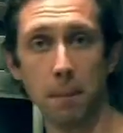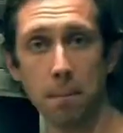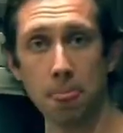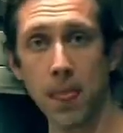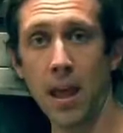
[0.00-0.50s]
it,
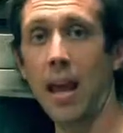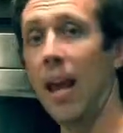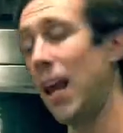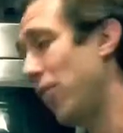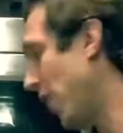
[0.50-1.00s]

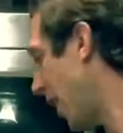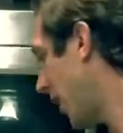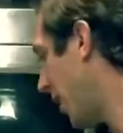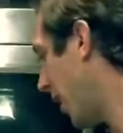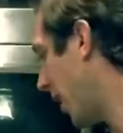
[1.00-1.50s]
and
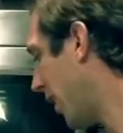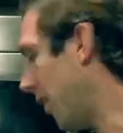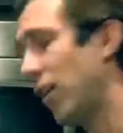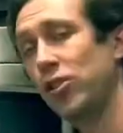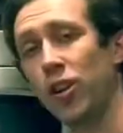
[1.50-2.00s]
then
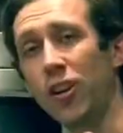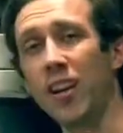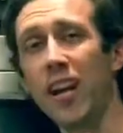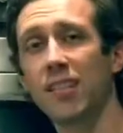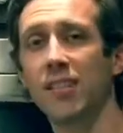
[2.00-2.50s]
I'll show you
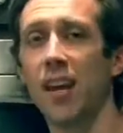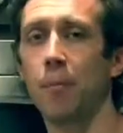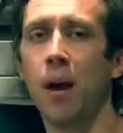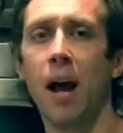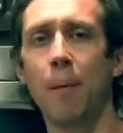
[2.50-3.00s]
the next
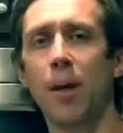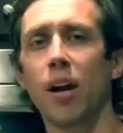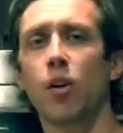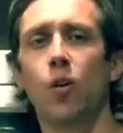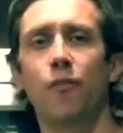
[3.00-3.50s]
step. I'm
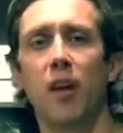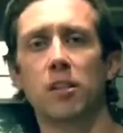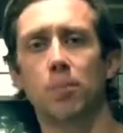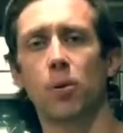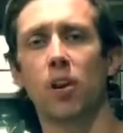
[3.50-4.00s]
not going
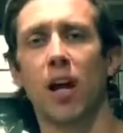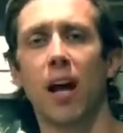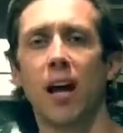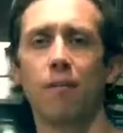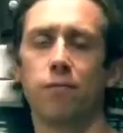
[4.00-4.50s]
Facebook
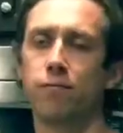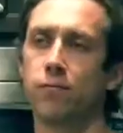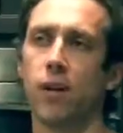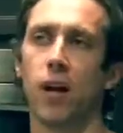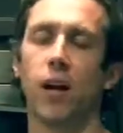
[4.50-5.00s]
Live,
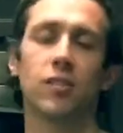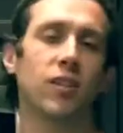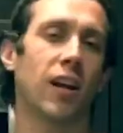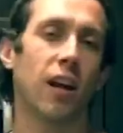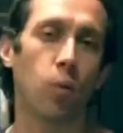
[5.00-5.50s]

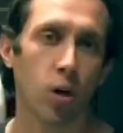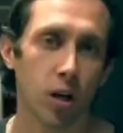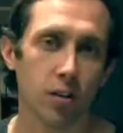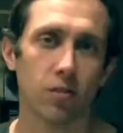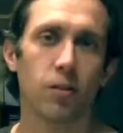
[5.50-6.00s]
said I
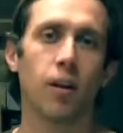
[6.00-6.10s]
was.